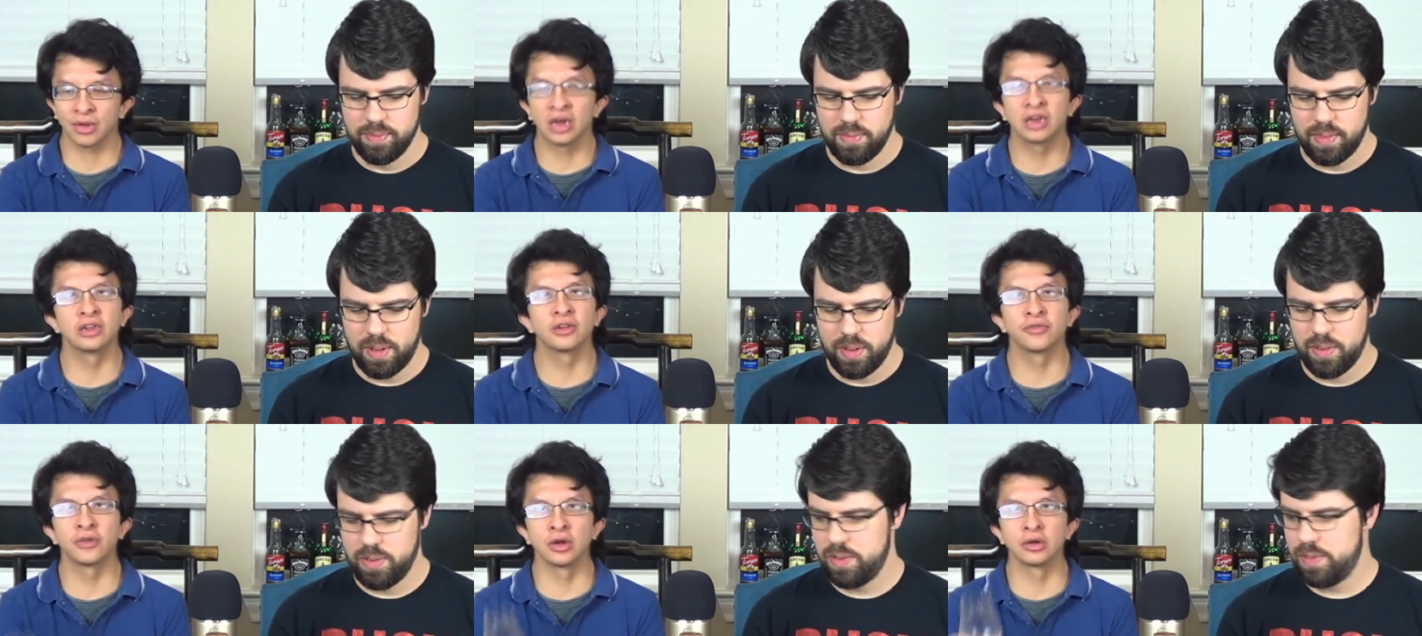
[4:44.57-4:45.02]

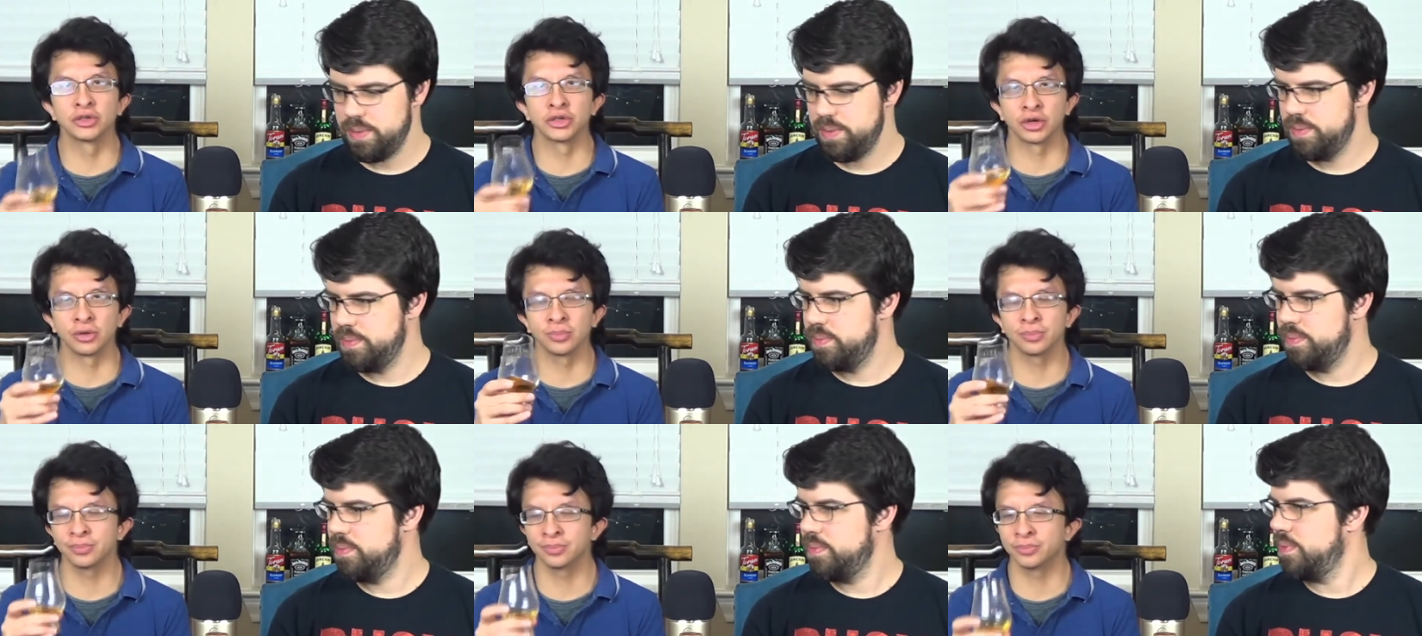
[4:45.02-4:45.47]
Speaker 1: in the
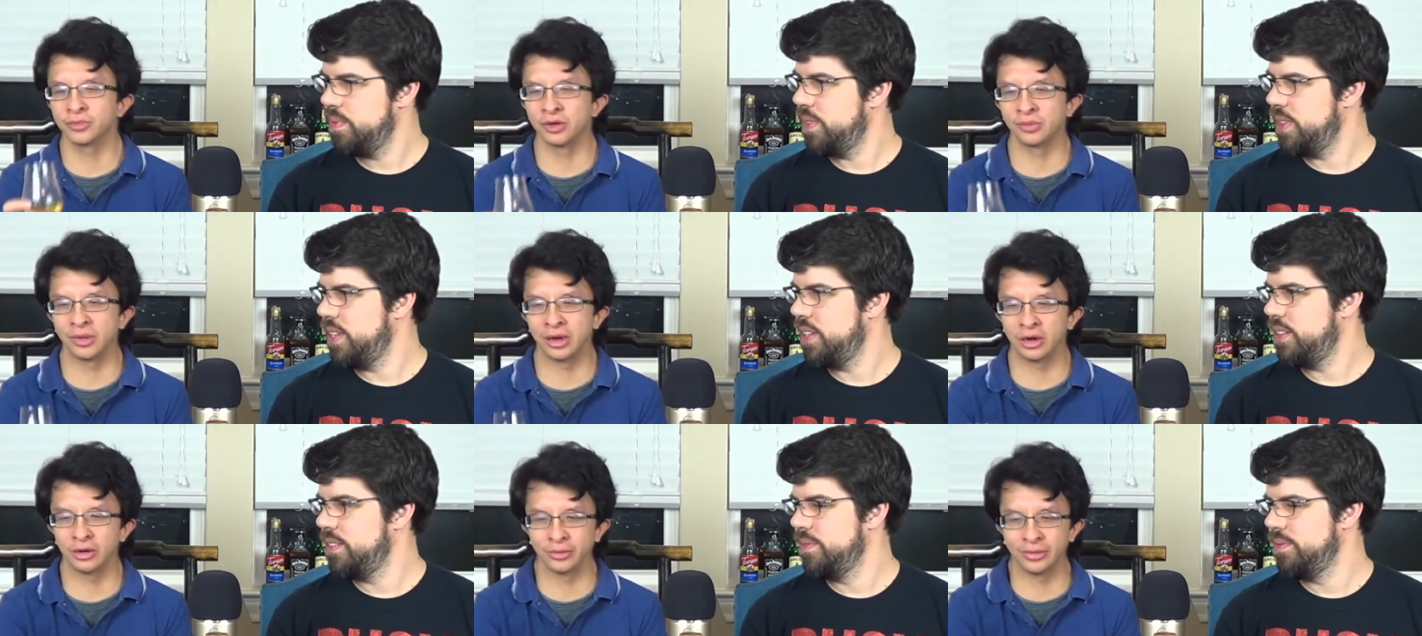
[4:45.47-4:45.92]
future, you
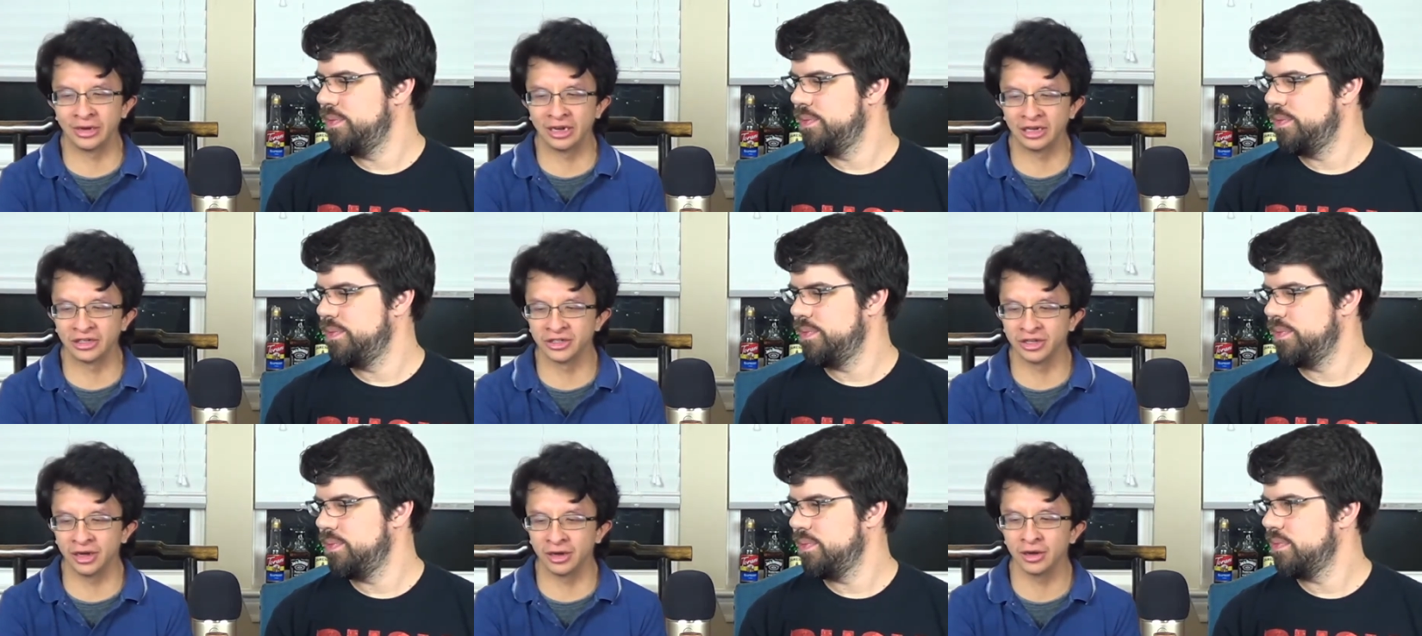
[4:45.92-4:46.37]
may or may
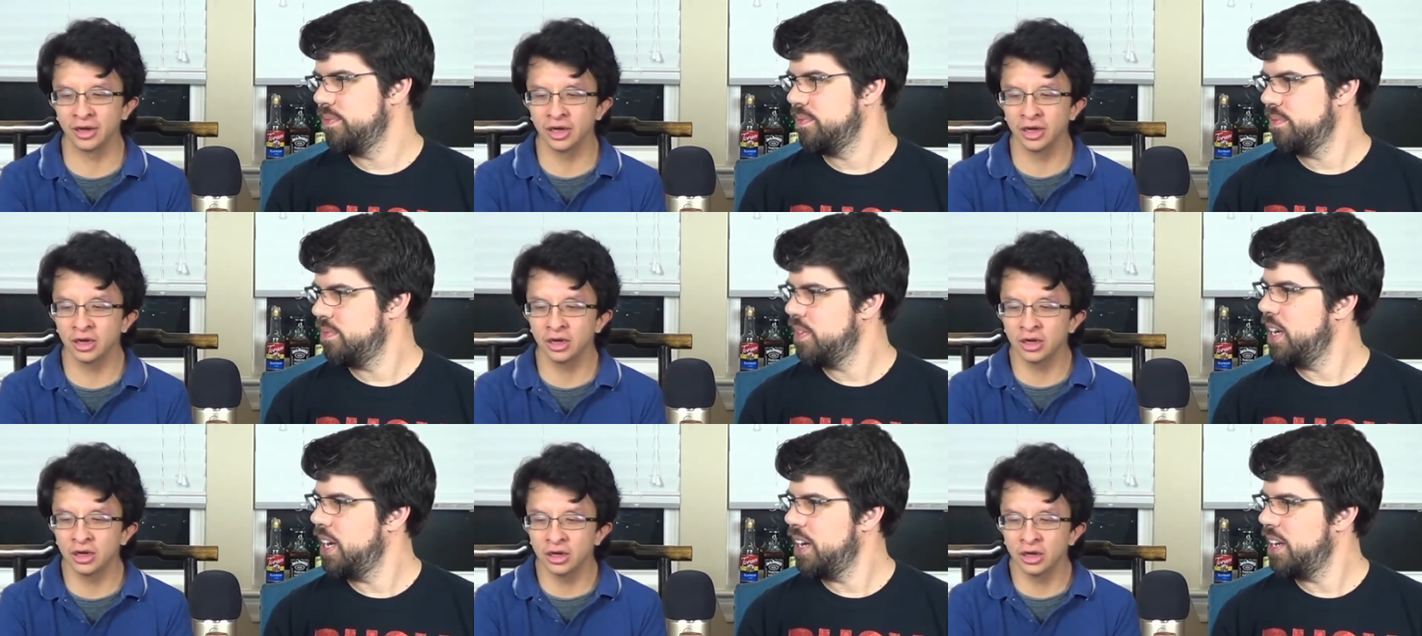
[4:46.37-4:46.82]
not see it.
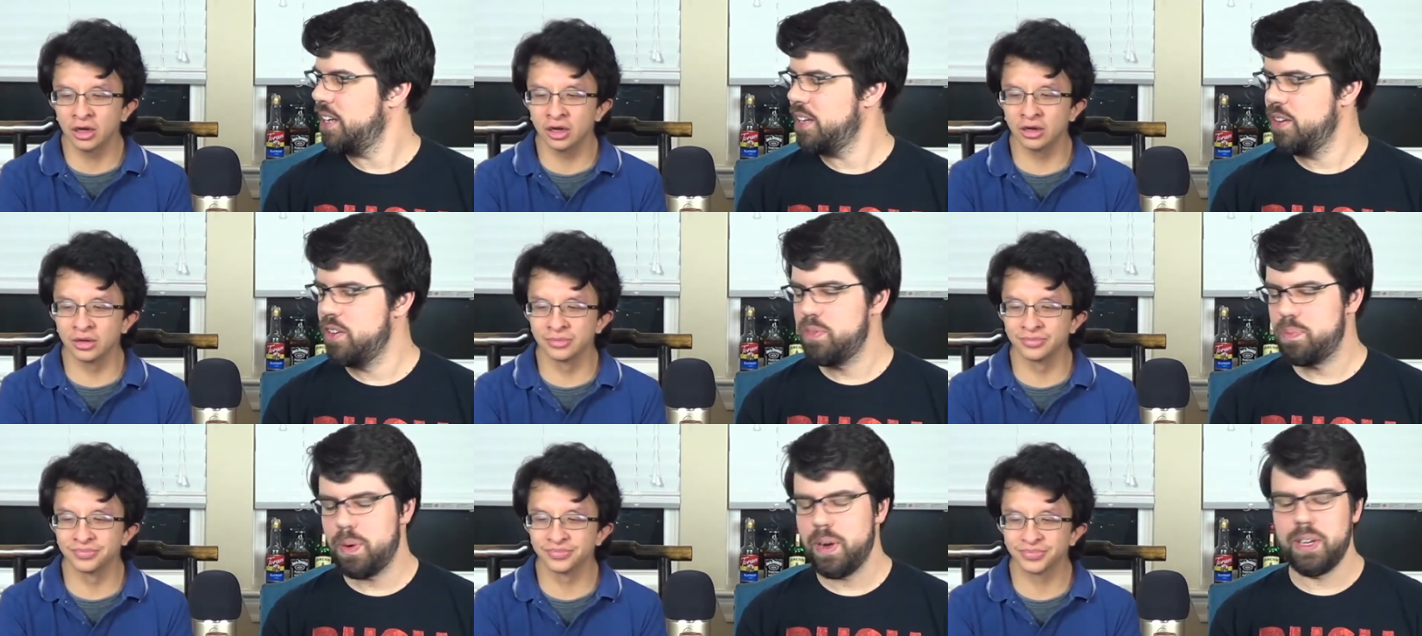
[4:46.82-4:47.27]
Yeah, it
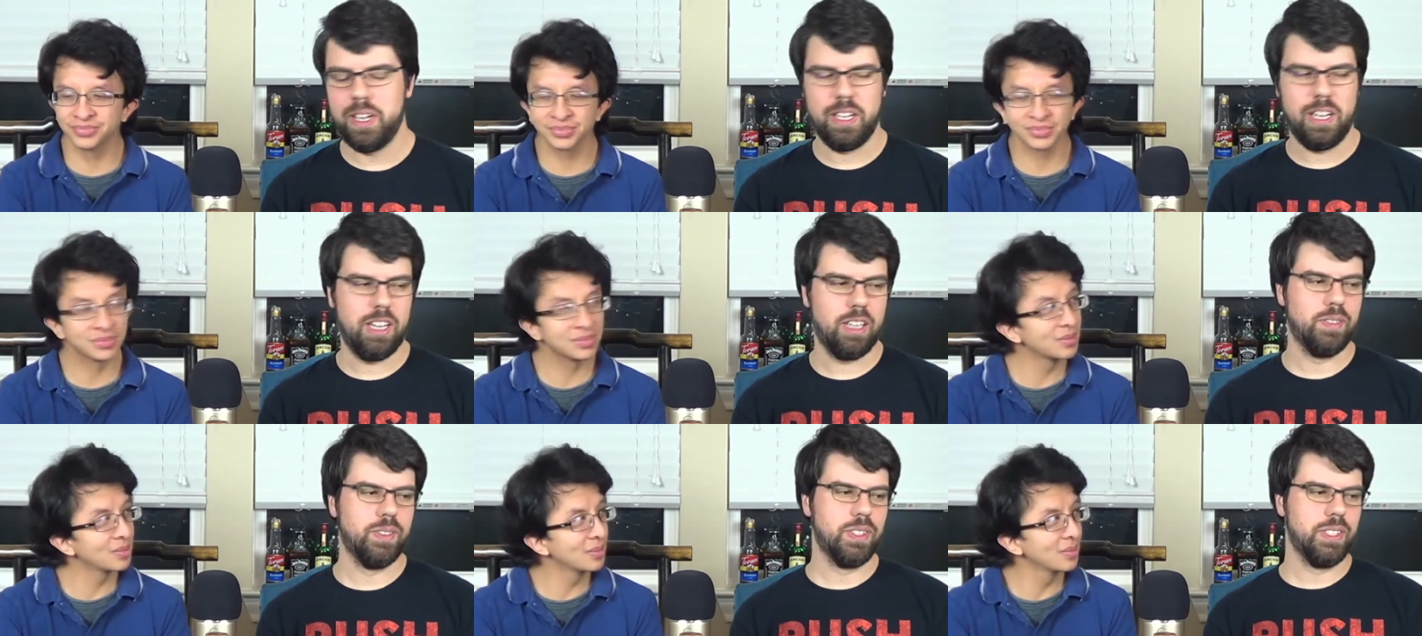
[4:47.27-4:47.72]
was um, probably
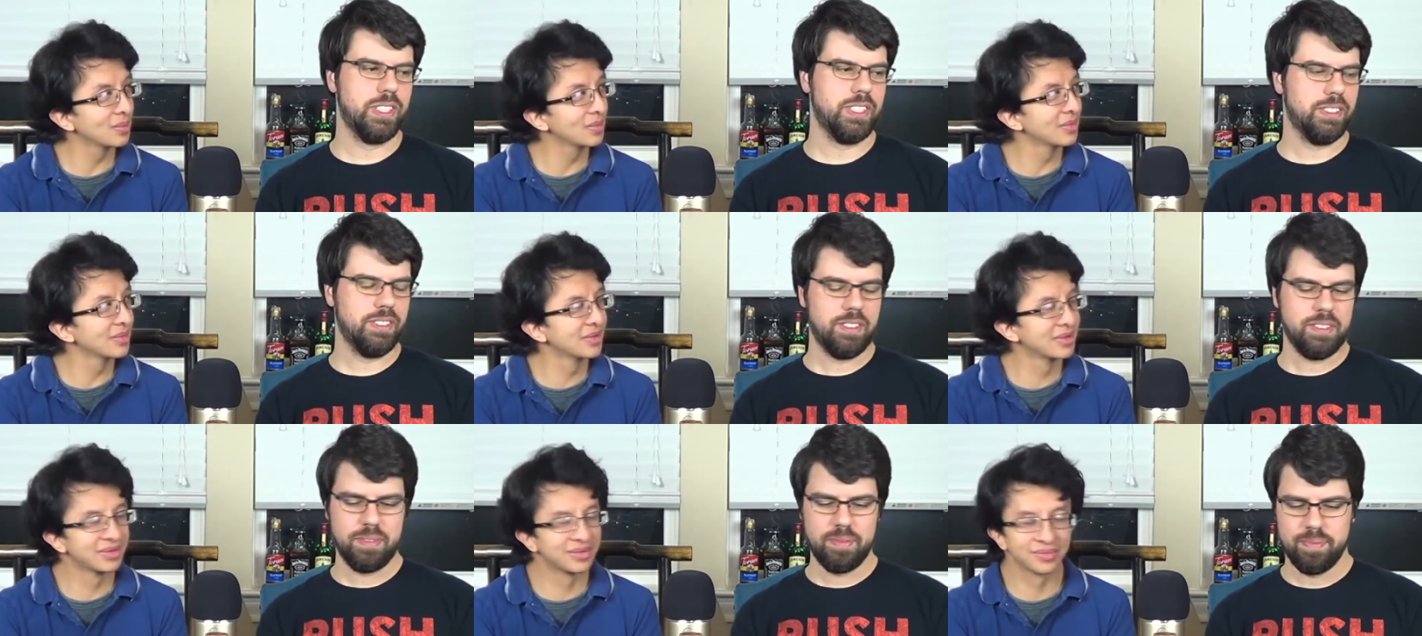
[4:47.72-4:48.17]
Lagavulin.